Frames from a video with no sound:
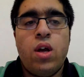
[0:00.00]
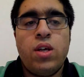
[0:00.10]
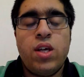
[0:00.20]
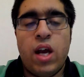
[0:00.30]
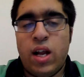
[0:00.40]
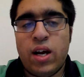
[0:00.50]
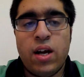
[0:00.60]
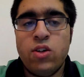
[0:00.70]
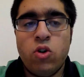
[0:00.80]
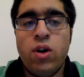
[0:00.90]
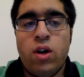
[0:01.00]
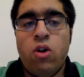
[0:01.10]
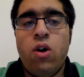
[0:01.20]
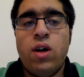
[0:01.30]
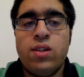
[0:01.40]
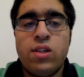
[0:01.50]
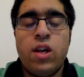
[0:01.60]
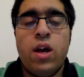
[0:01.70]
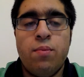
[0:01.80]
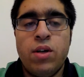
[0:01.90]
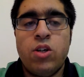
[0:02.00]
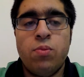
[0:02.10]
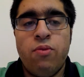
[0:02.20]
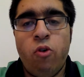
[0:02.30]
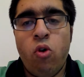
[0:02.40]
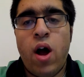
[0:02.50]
Like I enjoy it a lot, as I mentioned before,